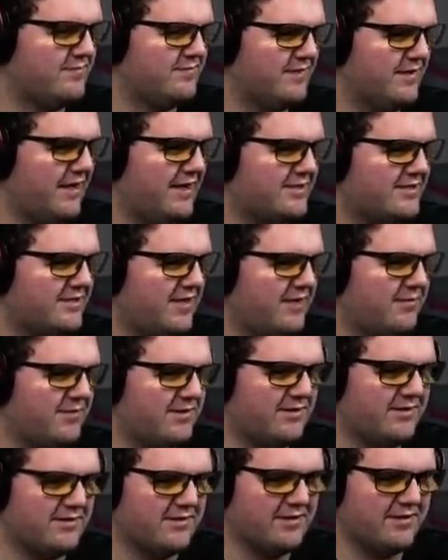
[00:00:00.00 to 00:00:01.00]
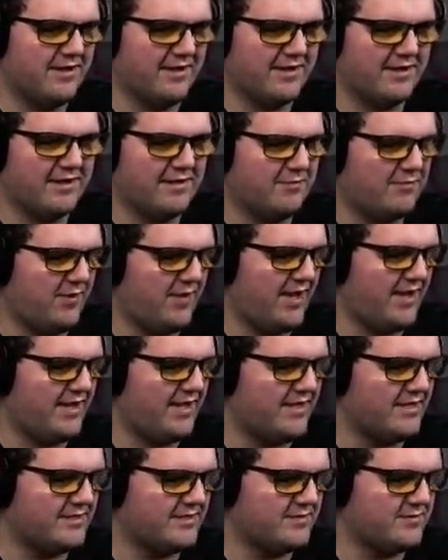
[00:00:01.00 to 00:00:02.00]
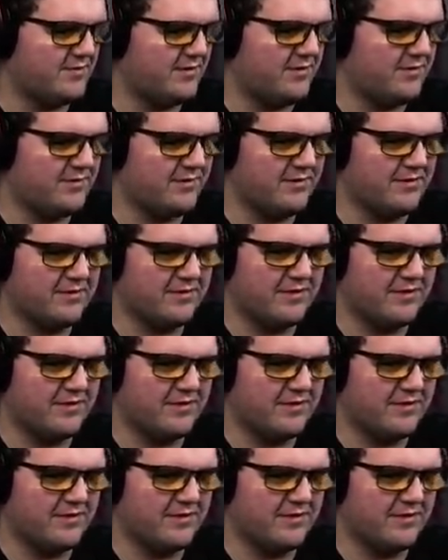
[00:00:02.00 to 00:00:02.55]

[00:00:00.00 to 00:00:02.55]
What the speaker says: Actually, I want to look like a badass. That's what I want to look